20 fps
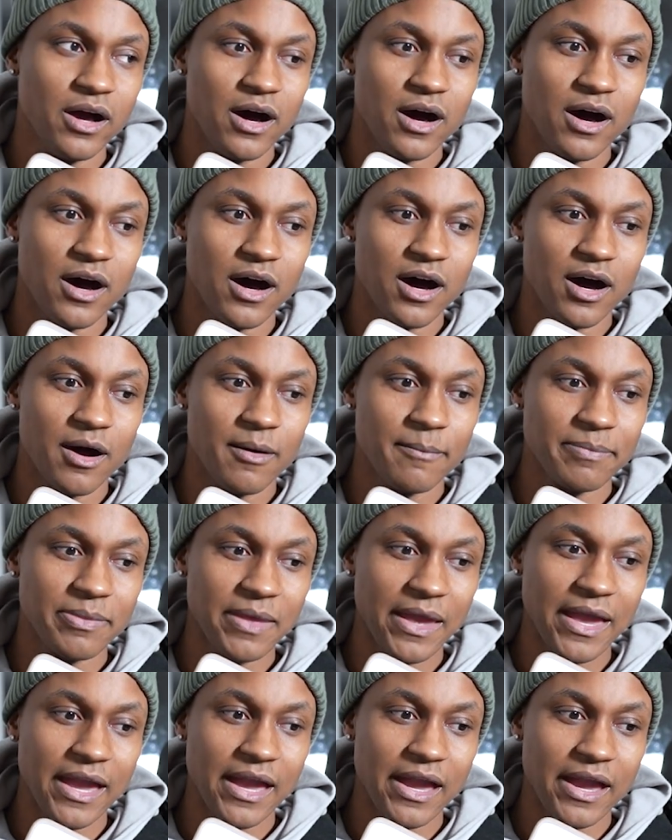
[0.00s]

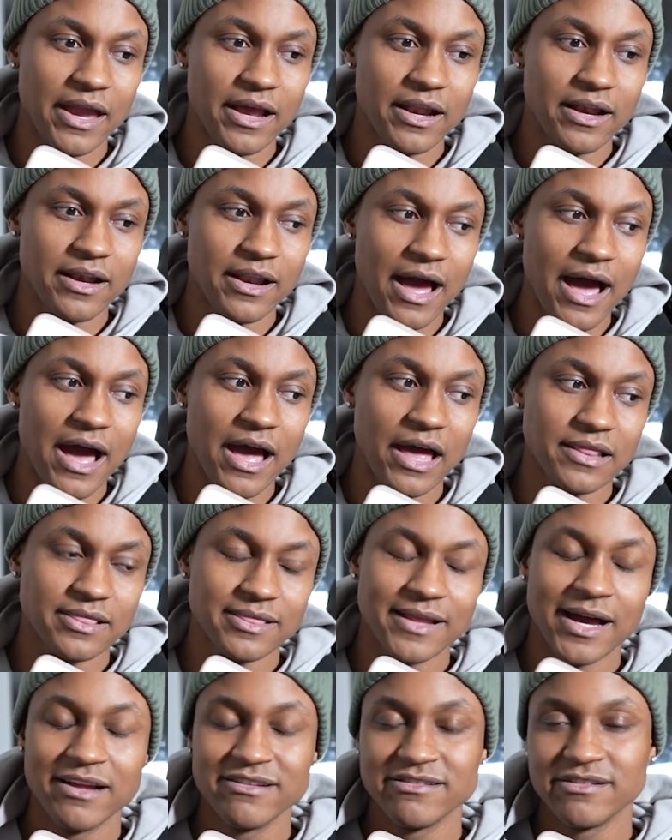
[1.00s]
And I
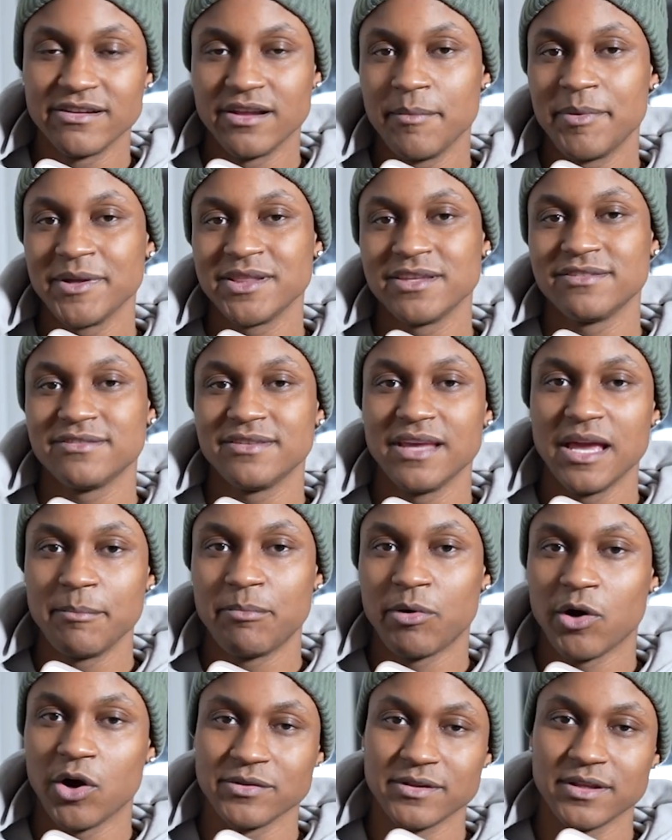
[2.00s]
lined it up at the same
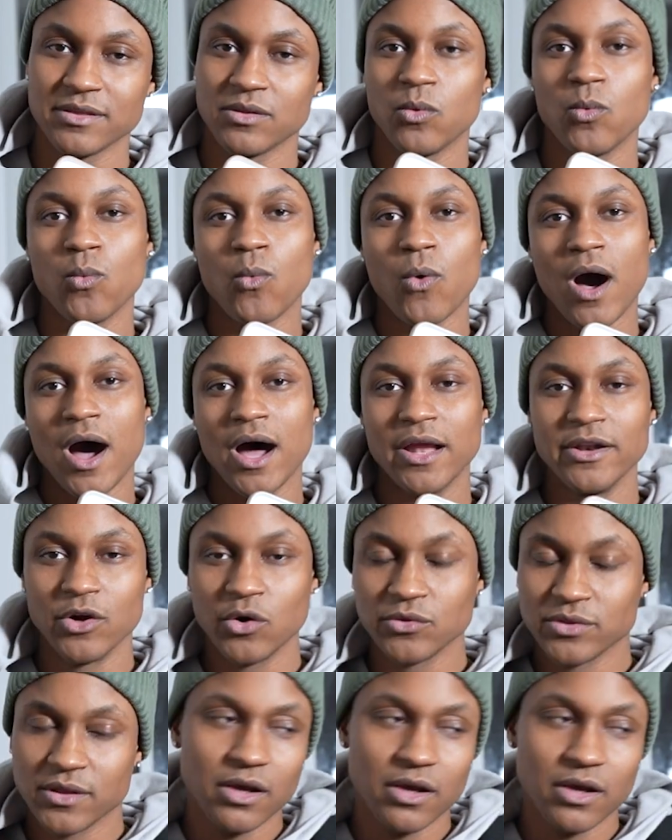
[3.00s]
part that the wah note,